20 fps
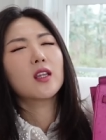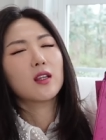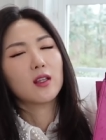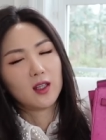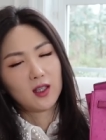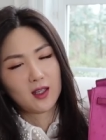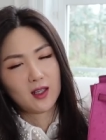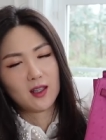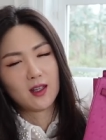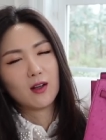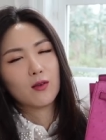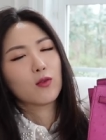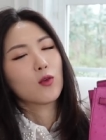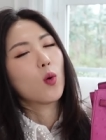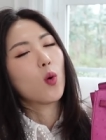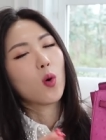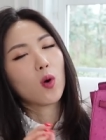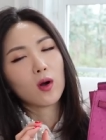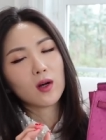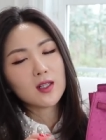thing, of
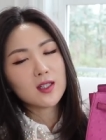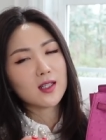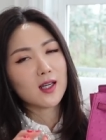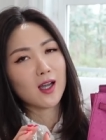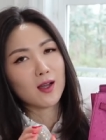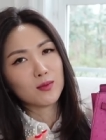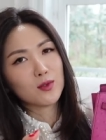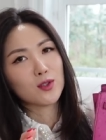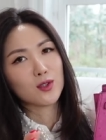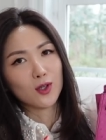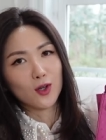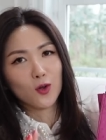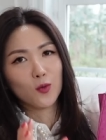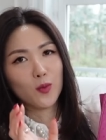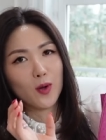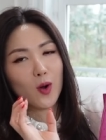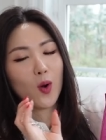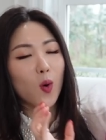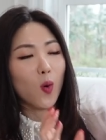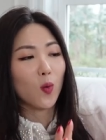course I have to talk
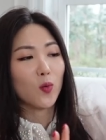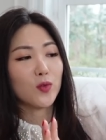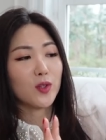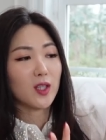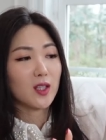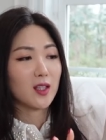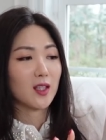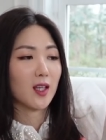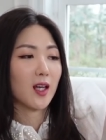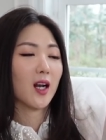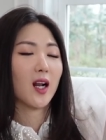about only thing,